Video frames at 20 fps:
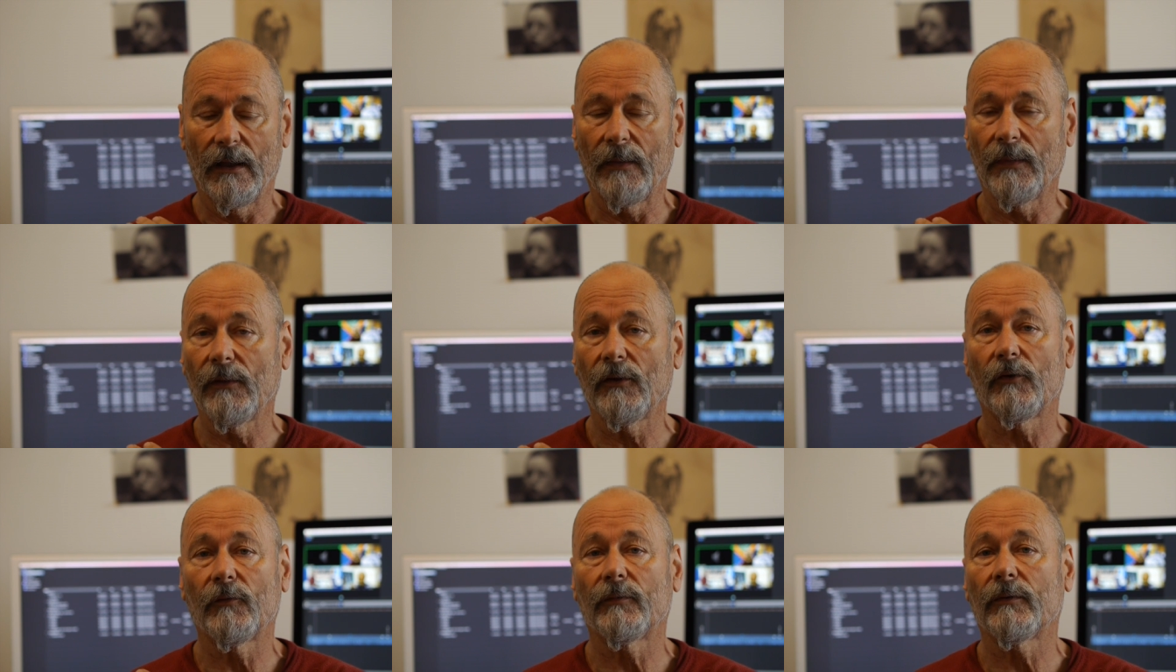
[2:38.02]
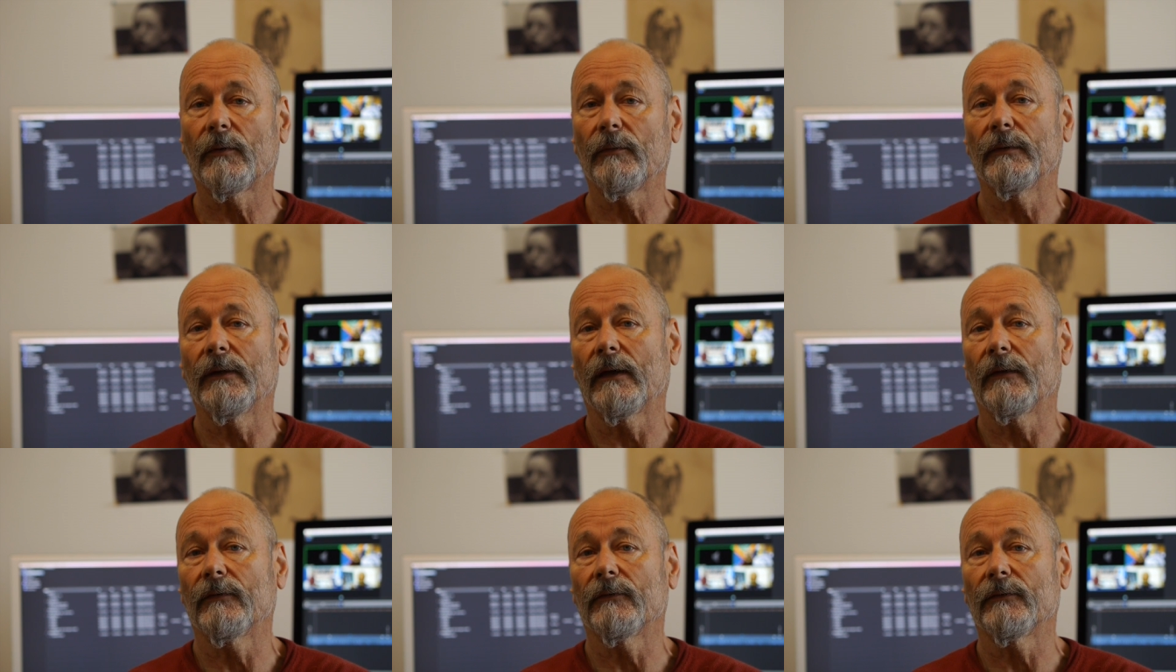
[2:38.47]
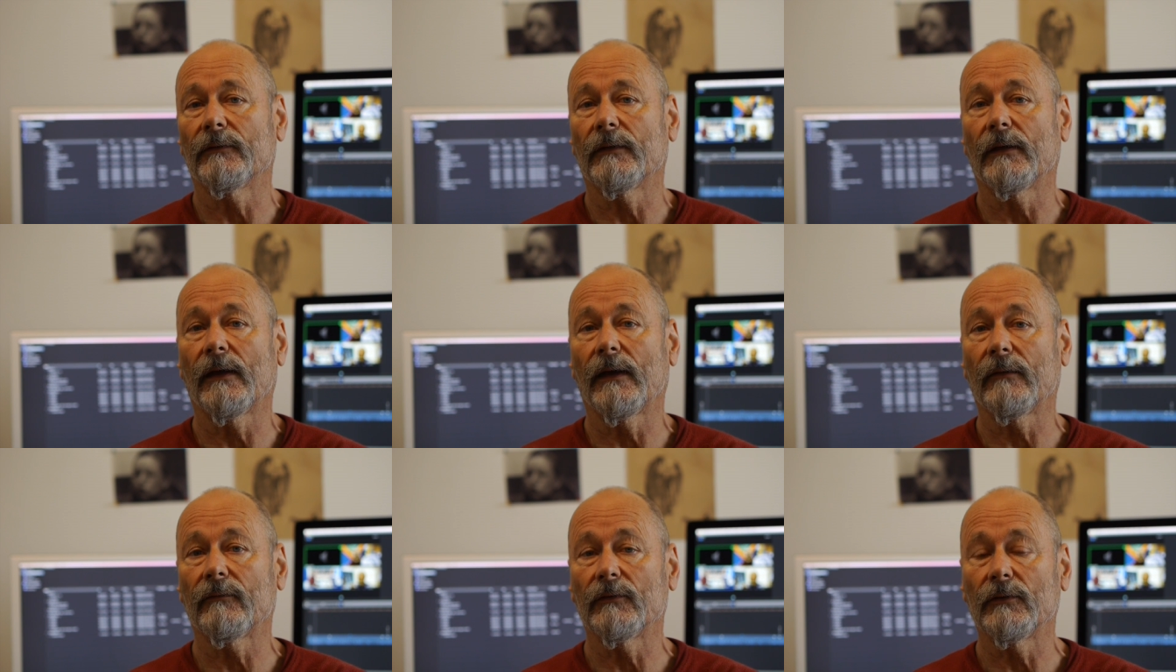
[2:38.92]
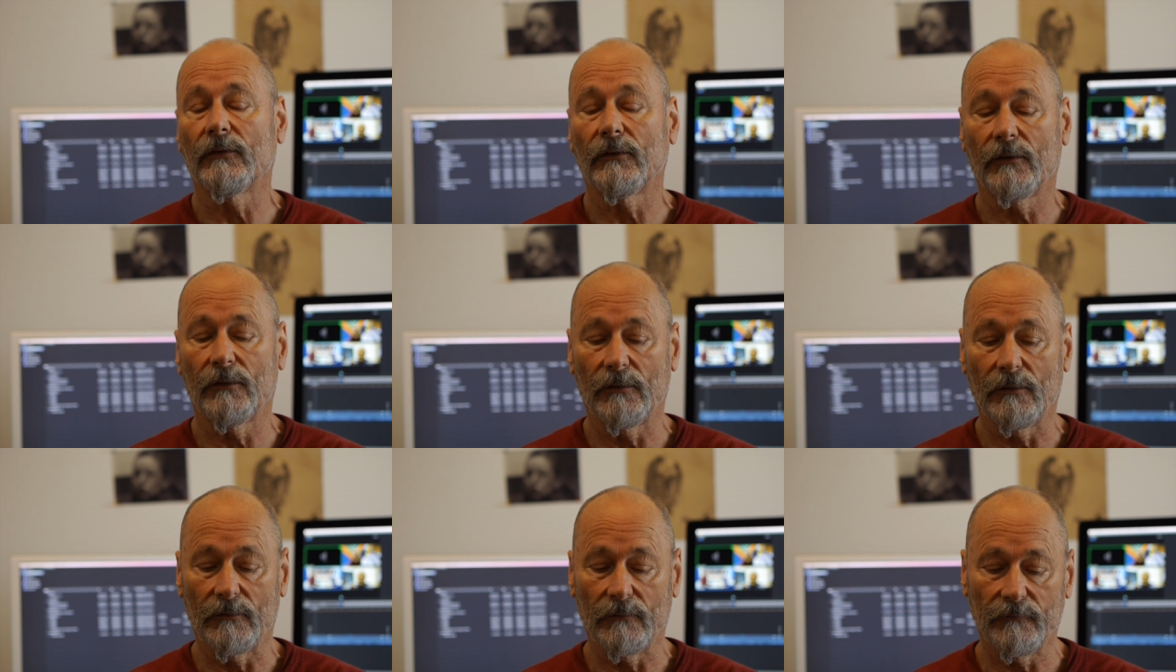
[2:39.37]
and there are probably others that I haven't
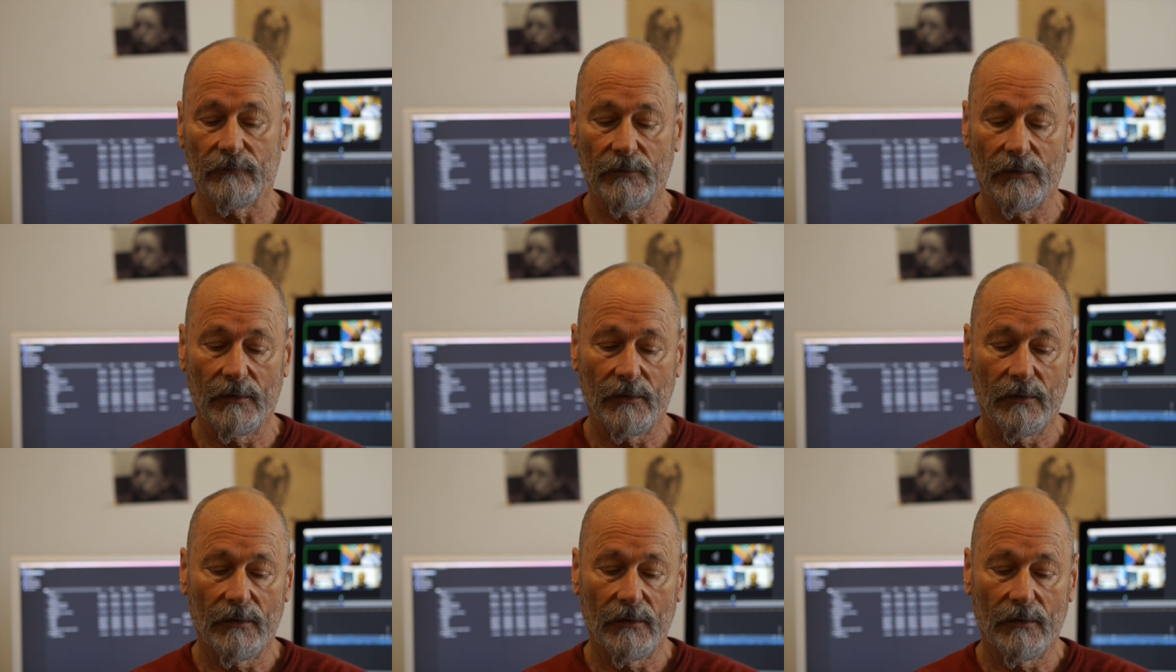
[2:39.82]
heard of.